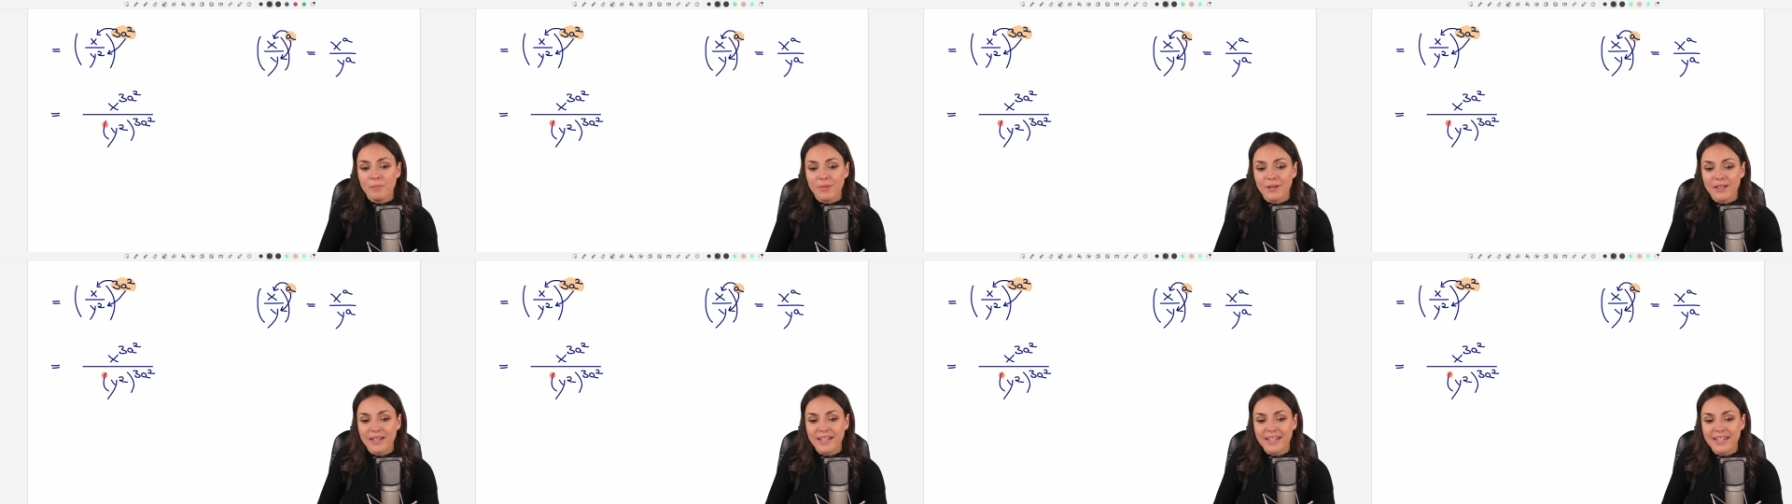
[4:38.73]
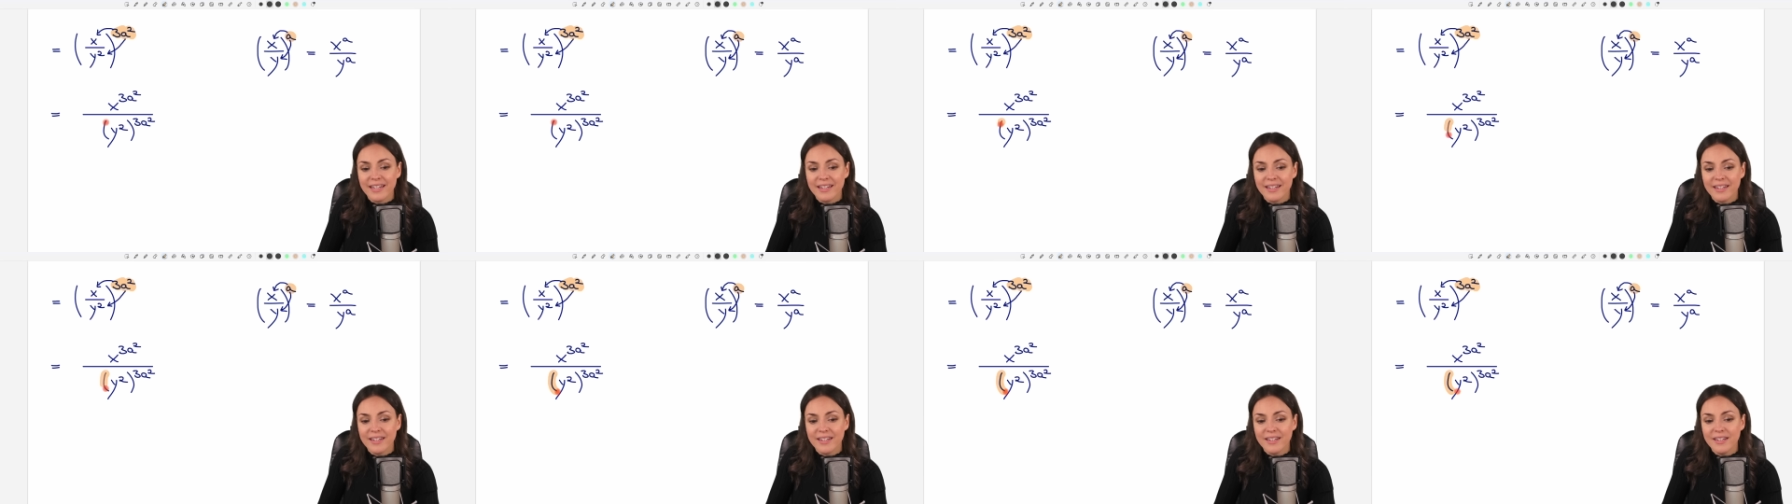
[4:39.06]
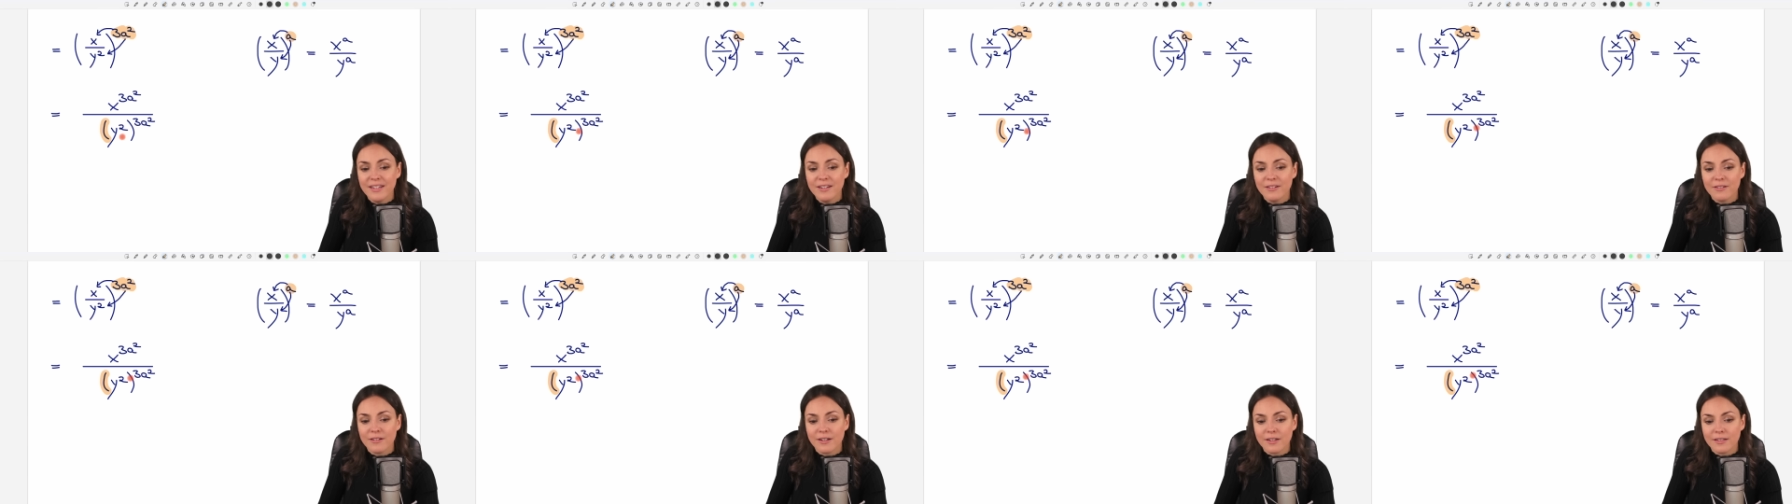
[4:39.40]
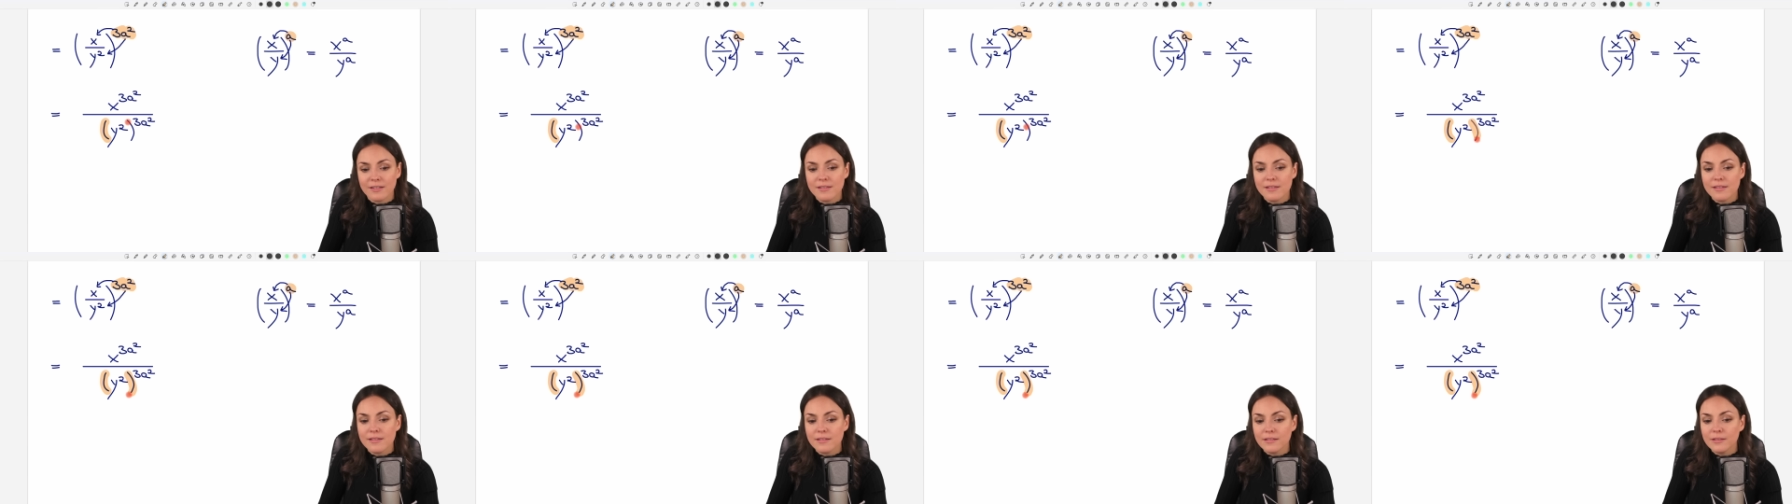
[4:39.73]
but here are
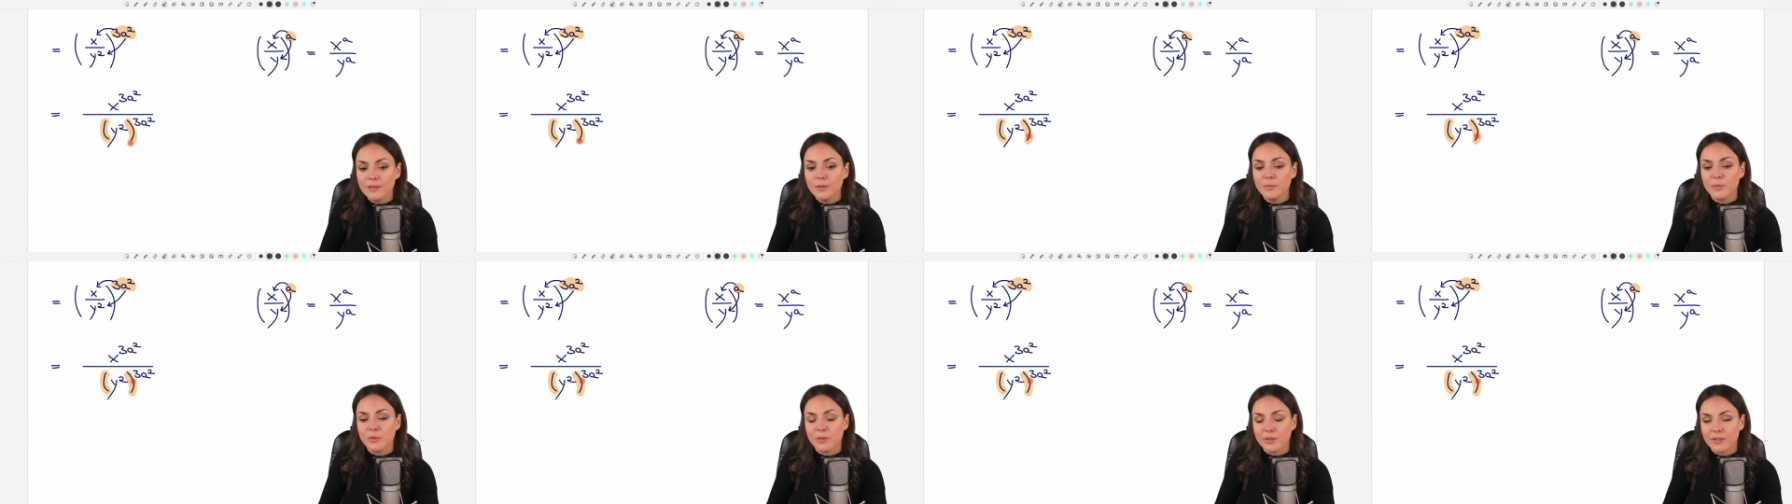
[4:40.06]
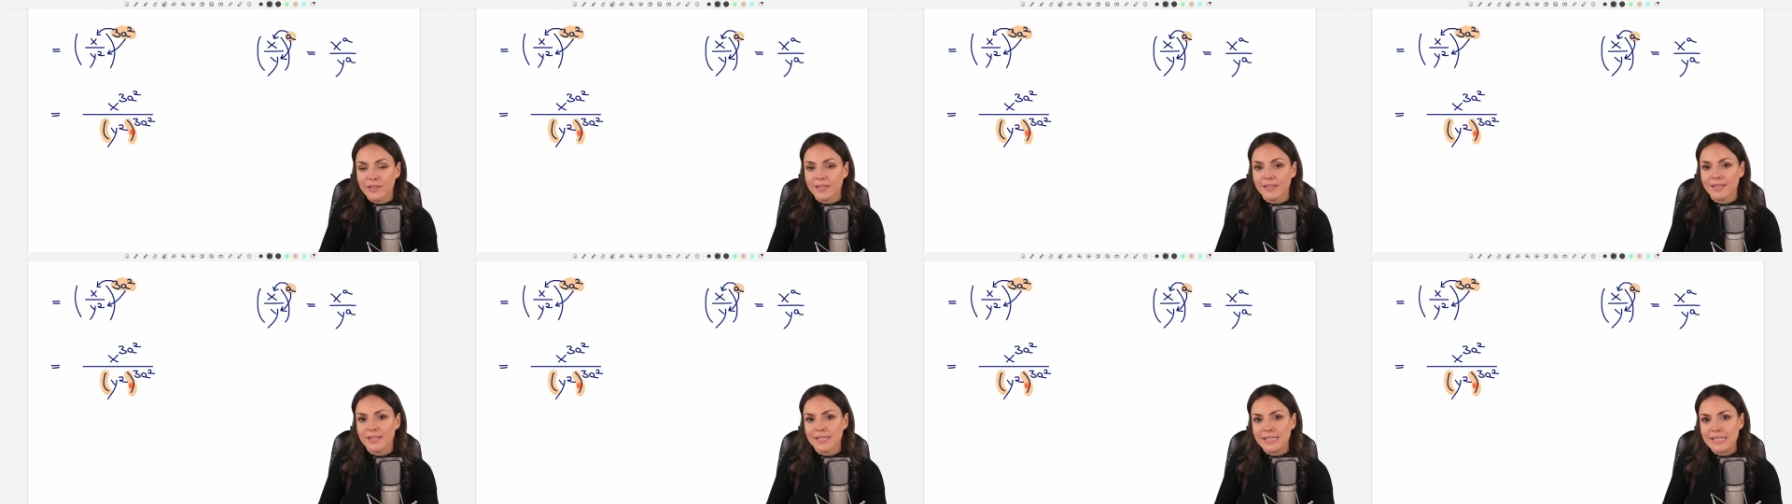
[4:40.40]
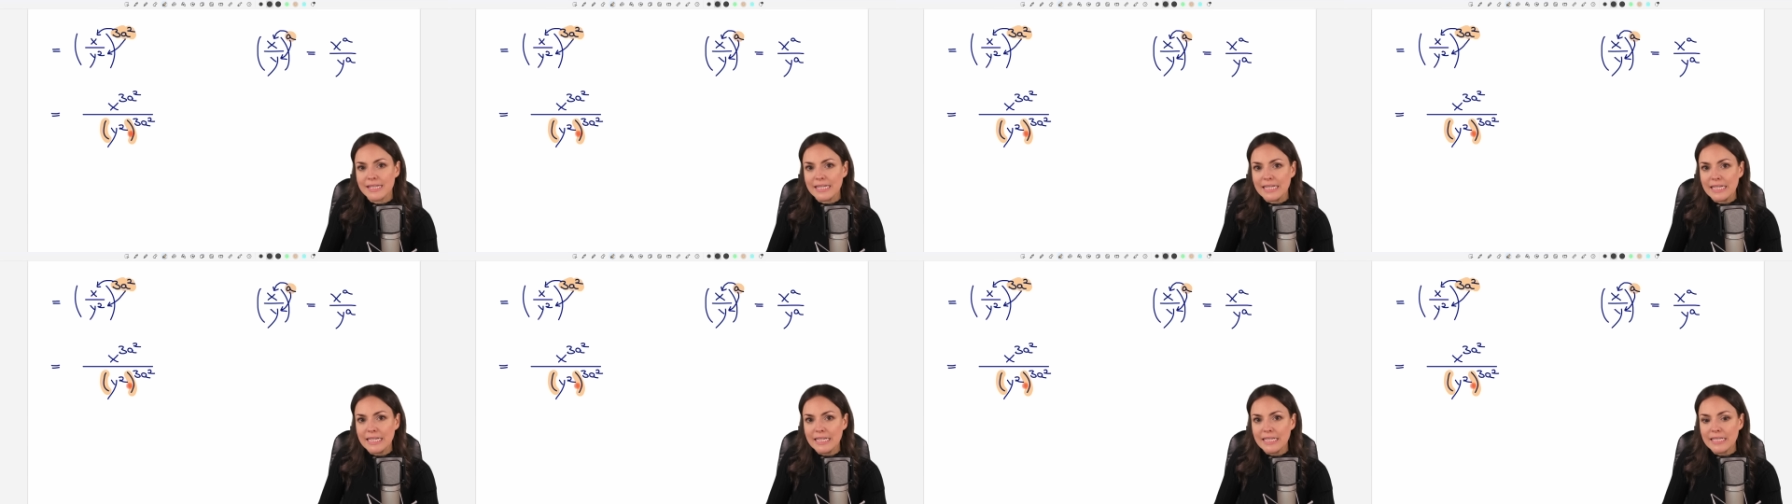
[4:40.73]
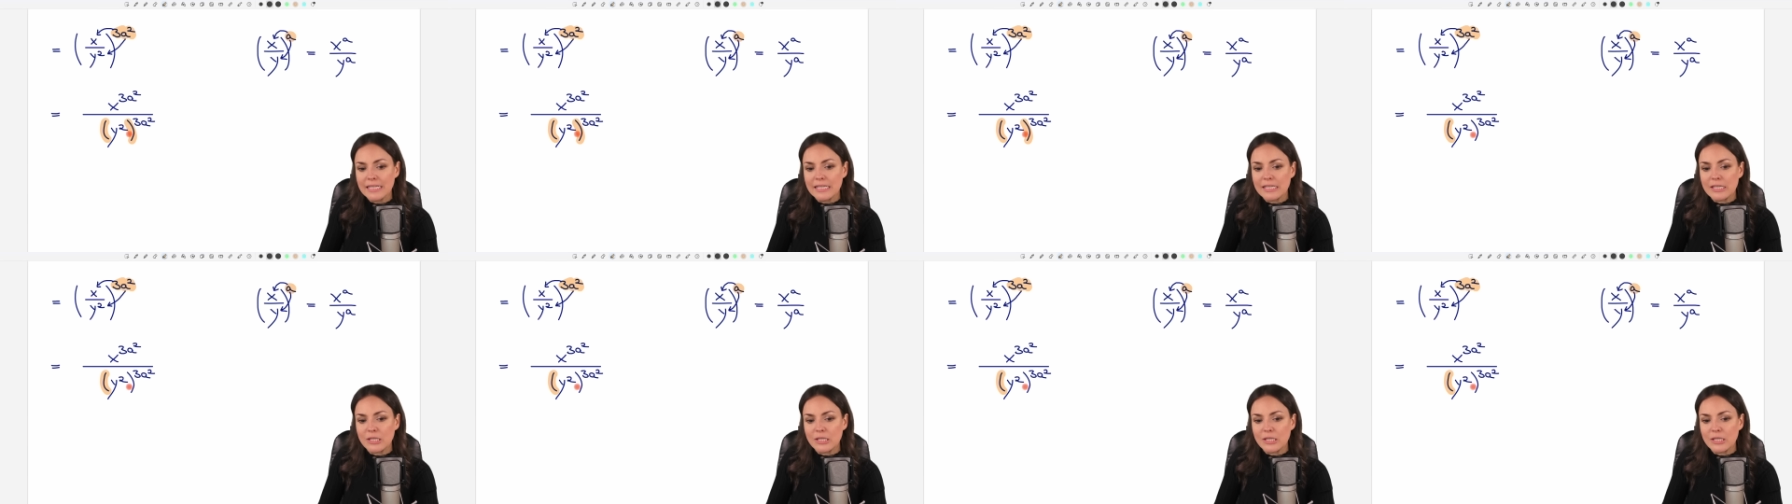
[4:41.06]
still parentheses,